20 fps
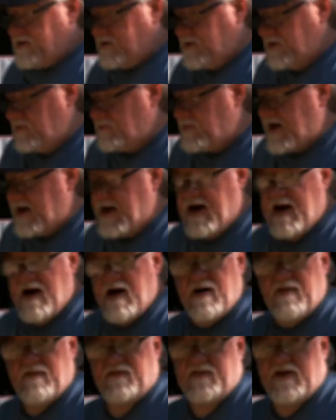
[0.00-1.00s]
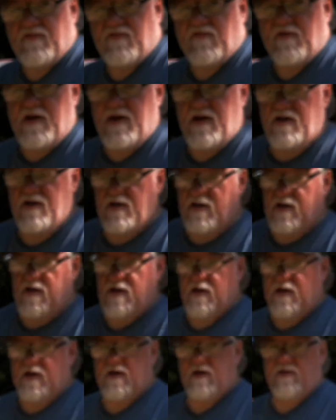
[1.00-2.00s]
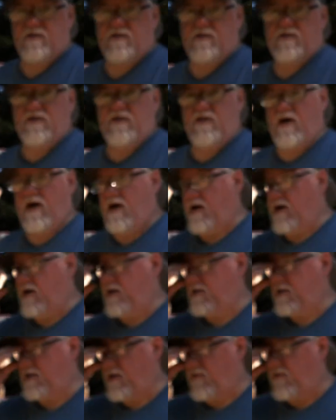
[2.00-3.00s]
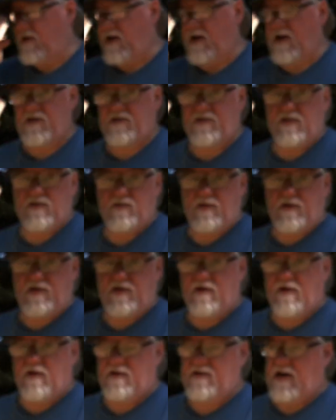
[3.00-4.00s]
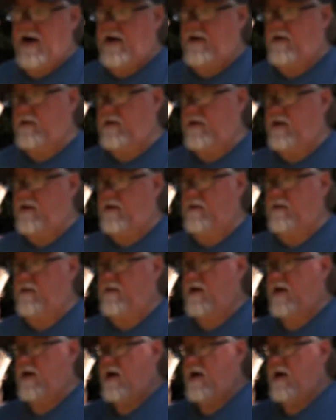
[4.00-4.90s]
You may have different, you know, different issues with yours. I don't know.